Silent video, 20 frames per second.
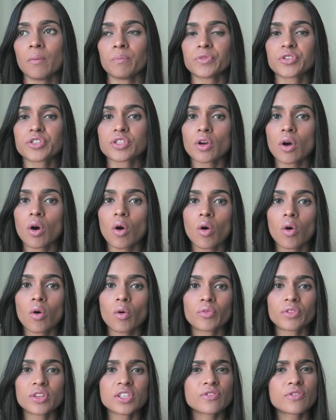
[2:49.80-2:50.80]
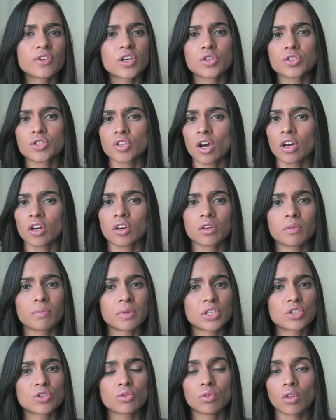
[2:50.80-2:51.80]
So this video is not going to
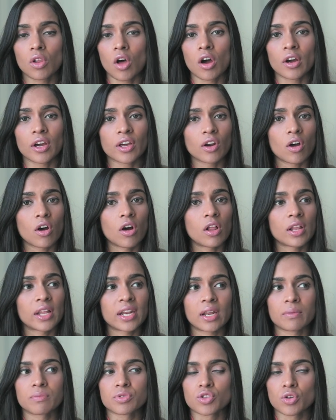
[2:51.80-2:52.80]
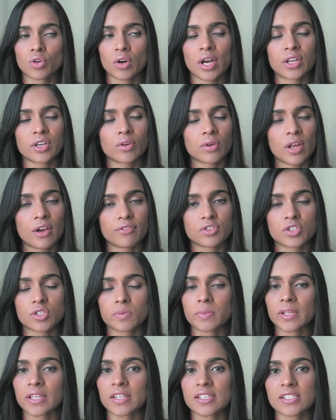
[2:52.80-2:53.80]
be too long at all, and I'm sure I don't have to
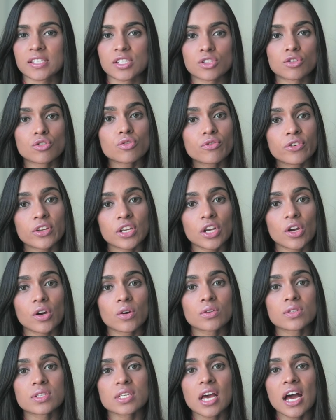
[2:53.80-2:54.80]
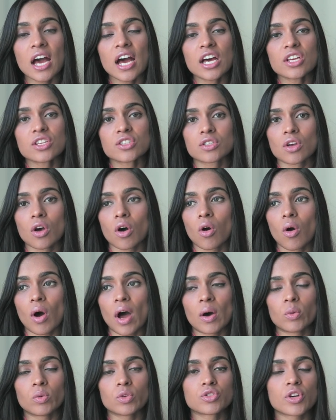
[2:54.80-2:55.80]
split this in 2 videos, so
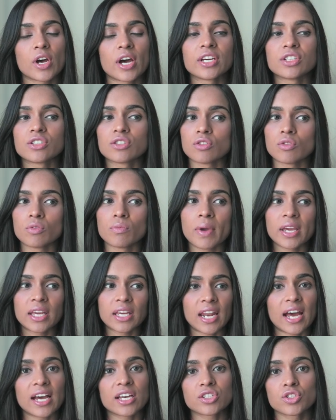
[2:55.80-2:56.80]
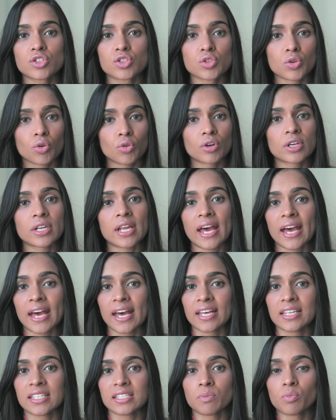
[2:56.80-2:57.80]
I will try to make it as short
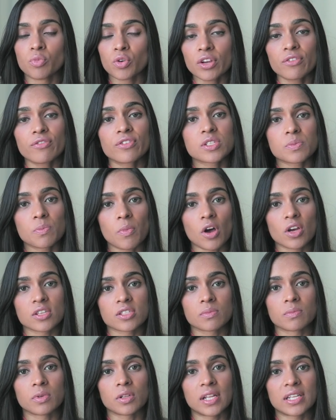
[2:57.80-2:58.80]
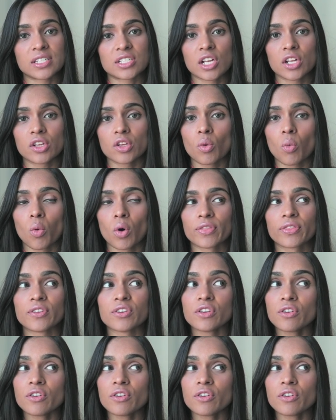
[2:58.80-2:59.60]
and brief as possible and tell you what the